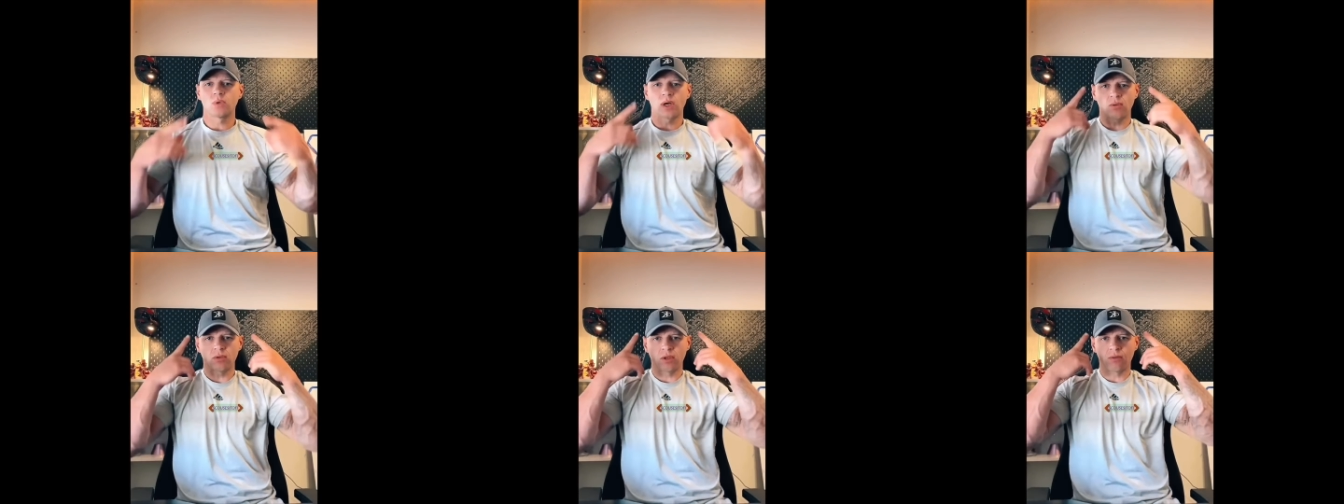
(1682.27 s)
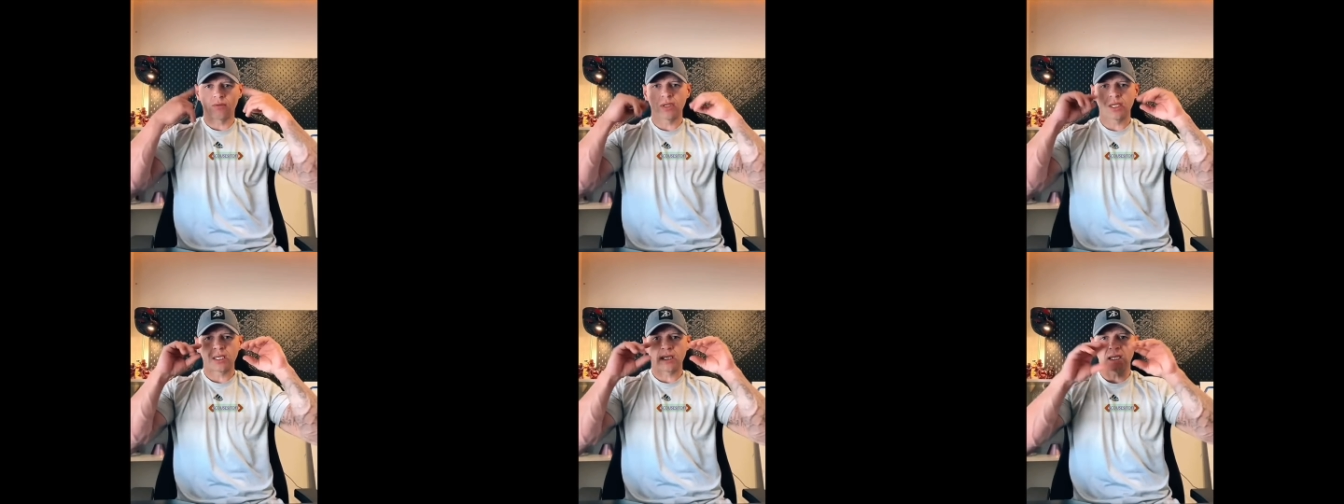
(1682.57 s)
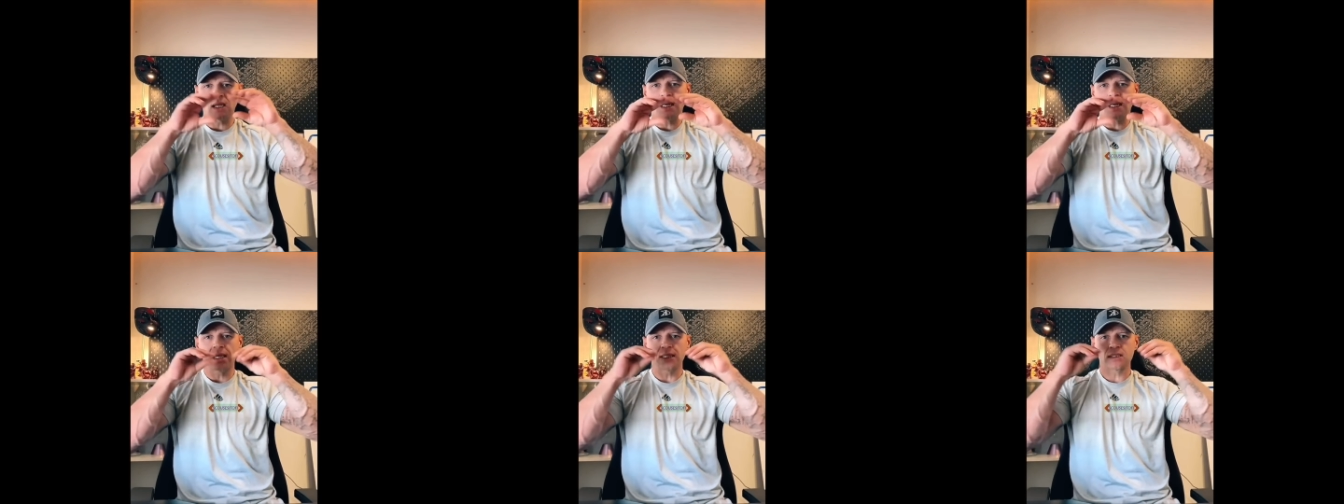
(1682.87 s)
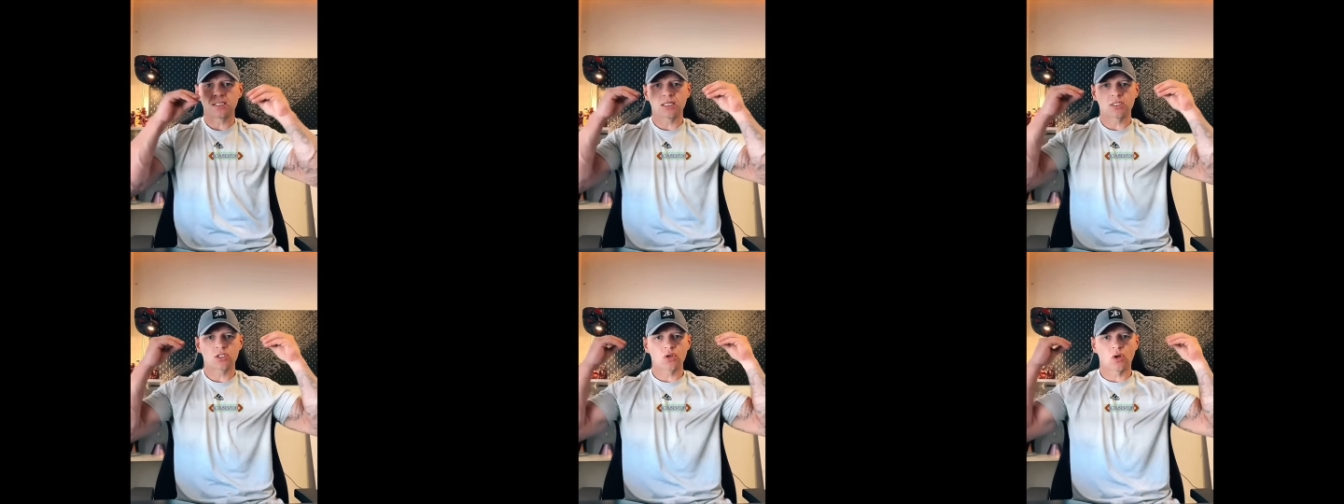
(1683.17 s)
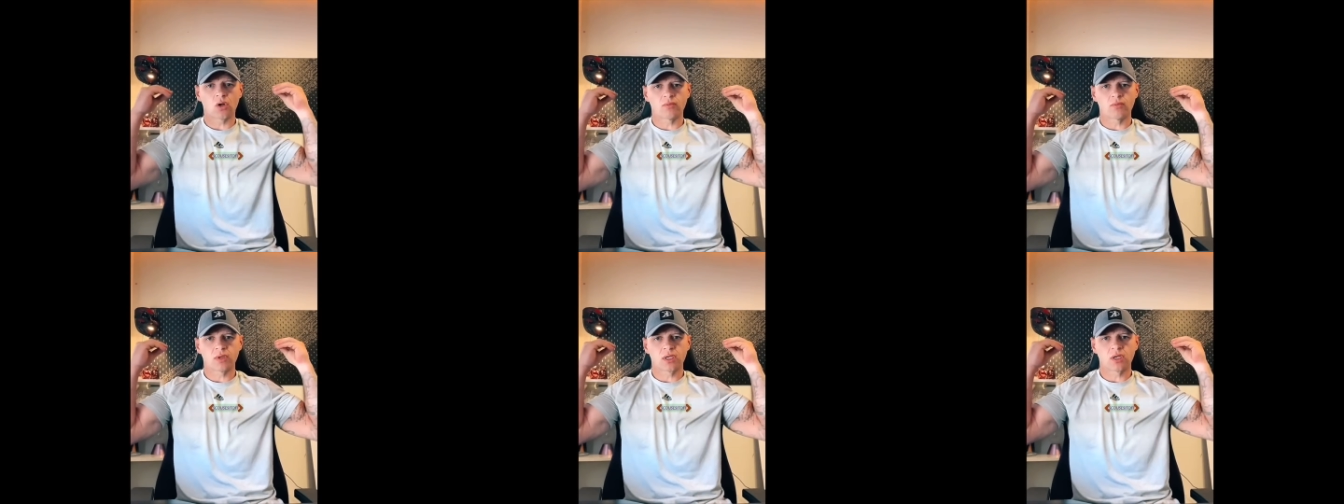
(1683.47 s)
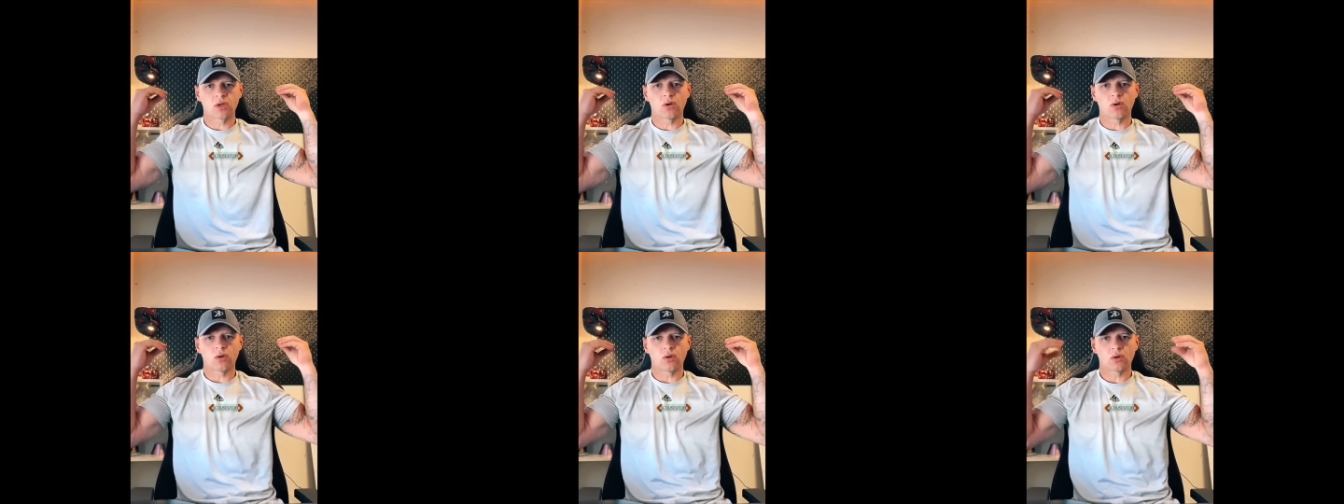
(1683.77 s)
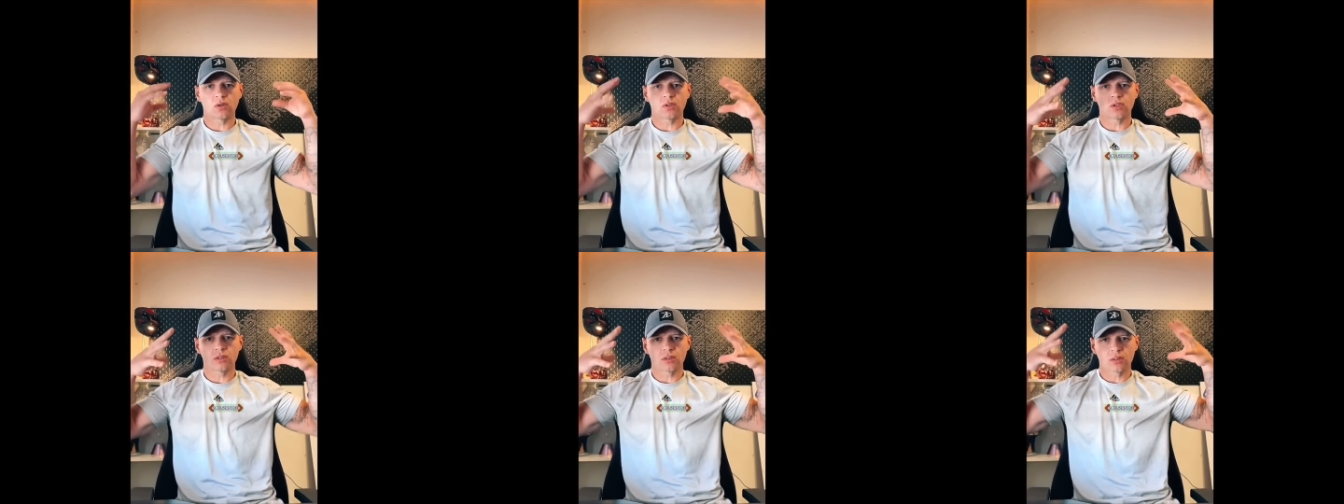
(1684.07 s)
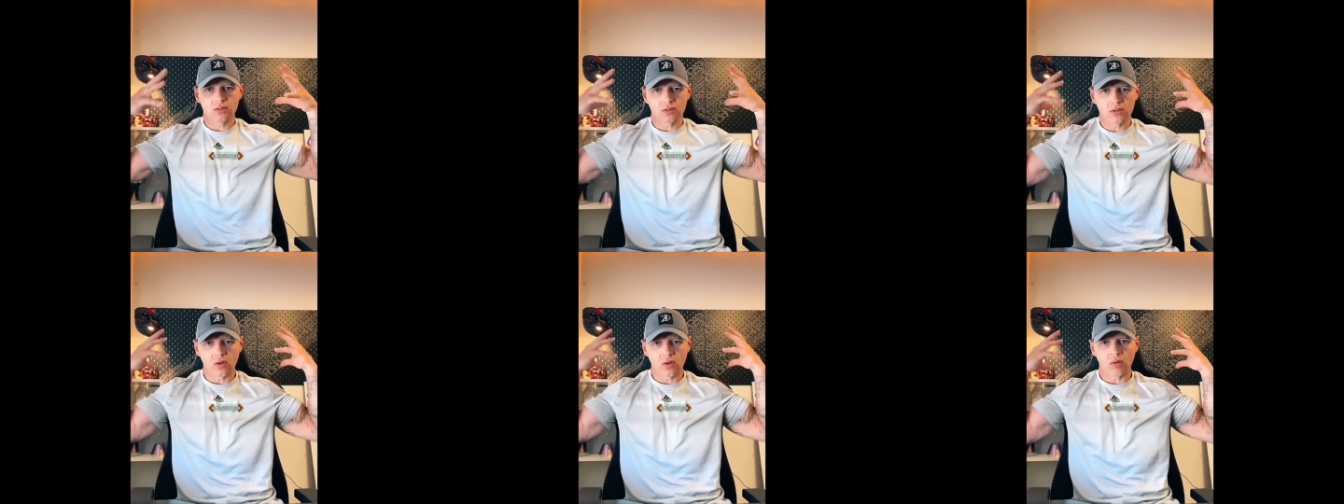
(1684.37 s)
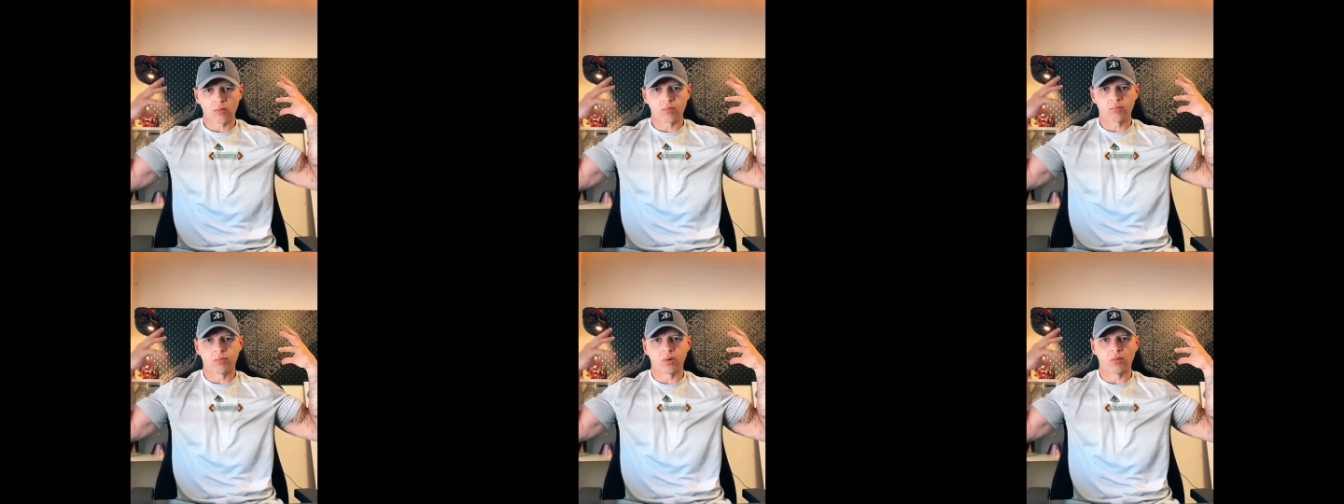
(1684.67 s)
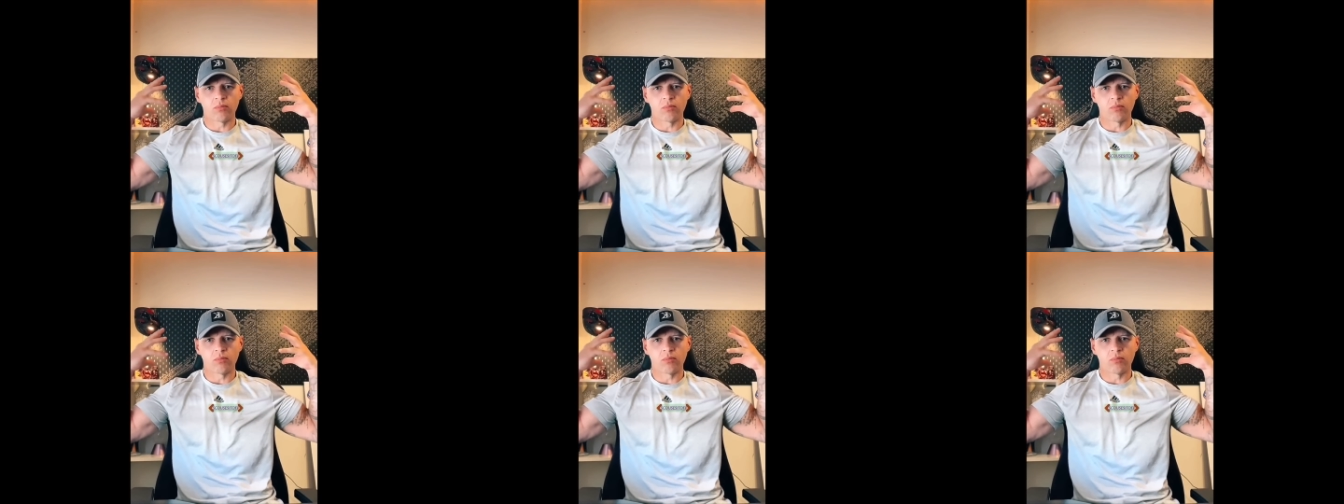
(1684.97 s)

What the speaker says: Without you realising it's all recorded, it's all